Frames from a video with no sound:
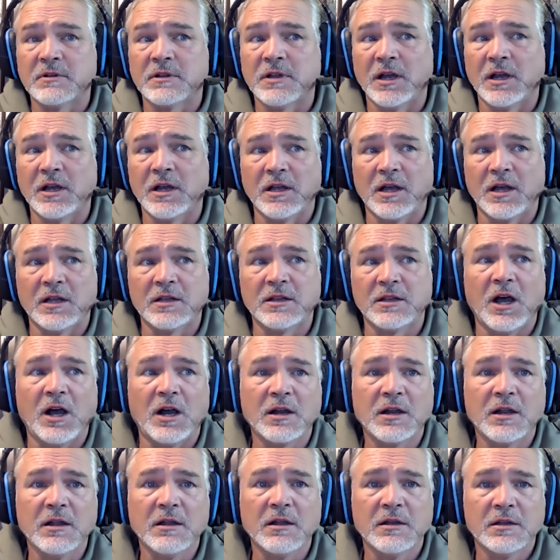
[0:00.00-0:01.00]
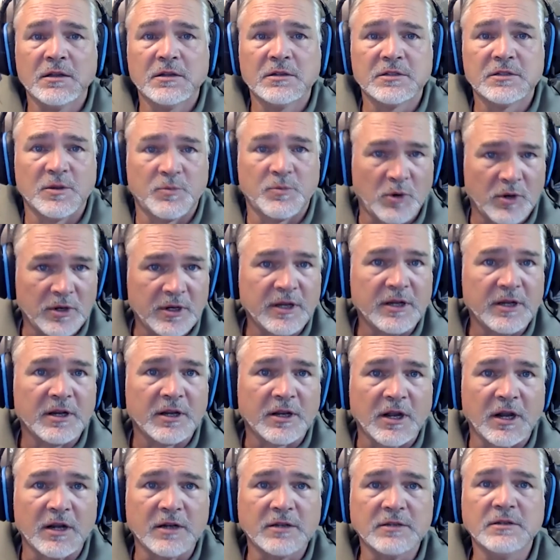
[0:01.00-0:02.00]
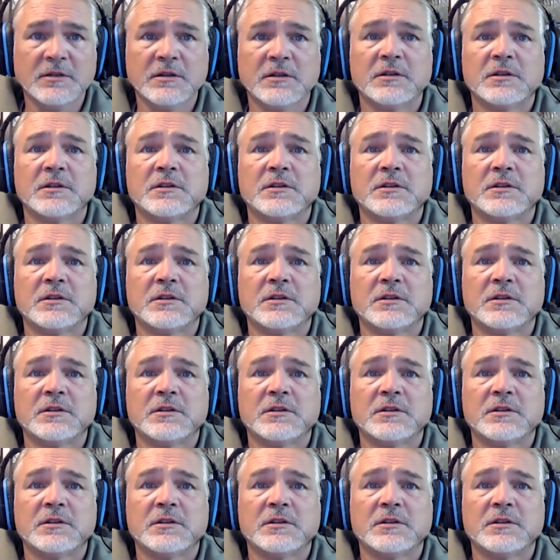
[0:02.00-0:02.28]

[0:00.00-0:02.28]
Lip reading: a log to put in a garden,